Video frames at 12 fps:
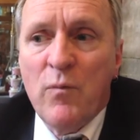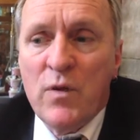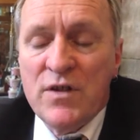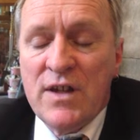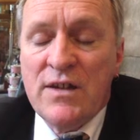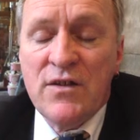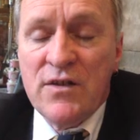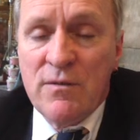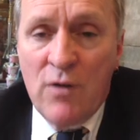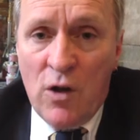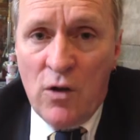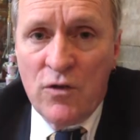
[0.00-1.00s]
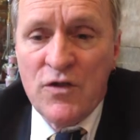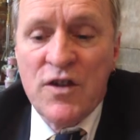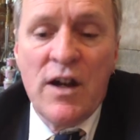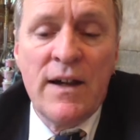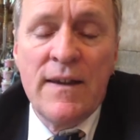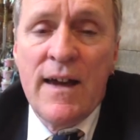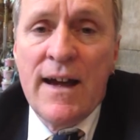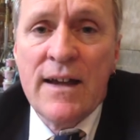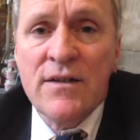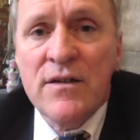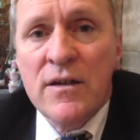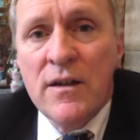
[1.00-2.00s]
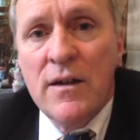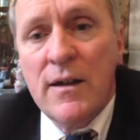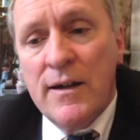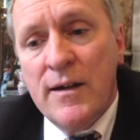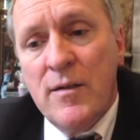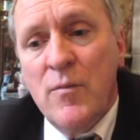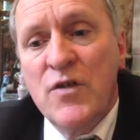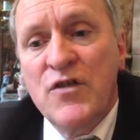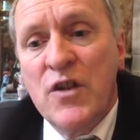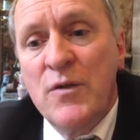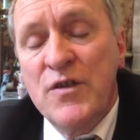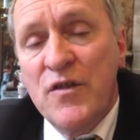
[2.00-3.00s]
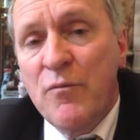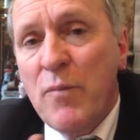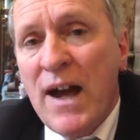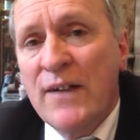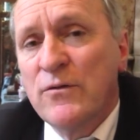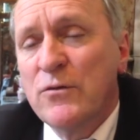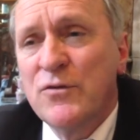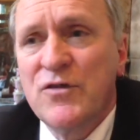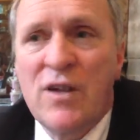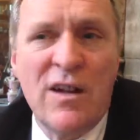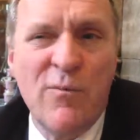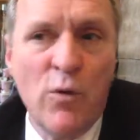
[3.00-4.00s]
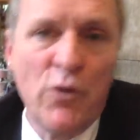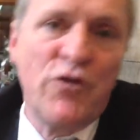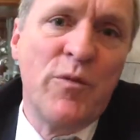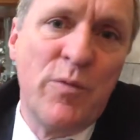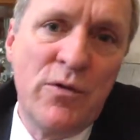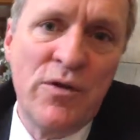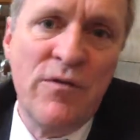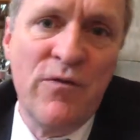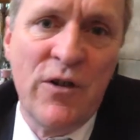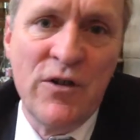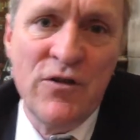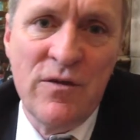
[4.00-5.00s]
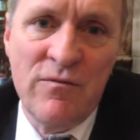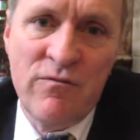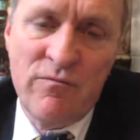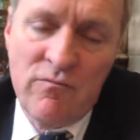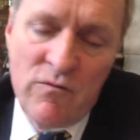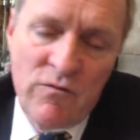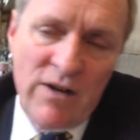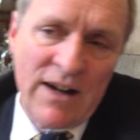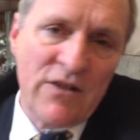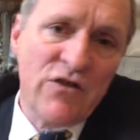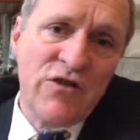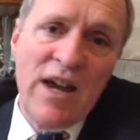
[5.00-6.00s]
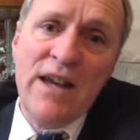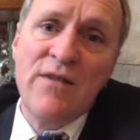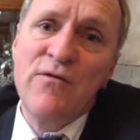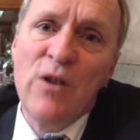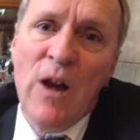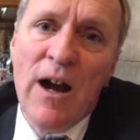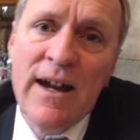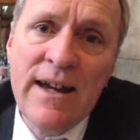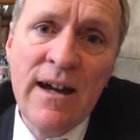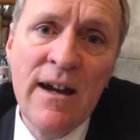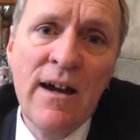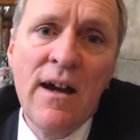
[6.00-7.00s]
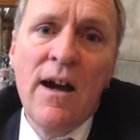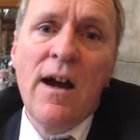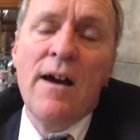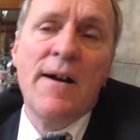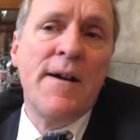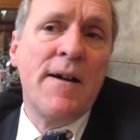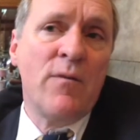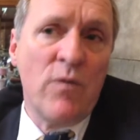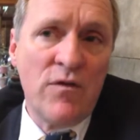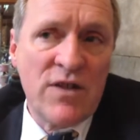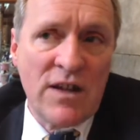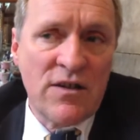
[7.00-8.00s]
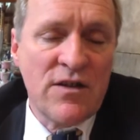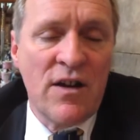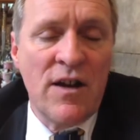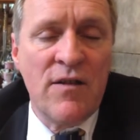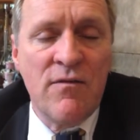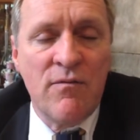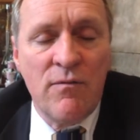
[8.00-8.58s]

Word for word: We set alongside that a series of panels, kind of more supportive version of Dragon's Den, if you like, and we've set aside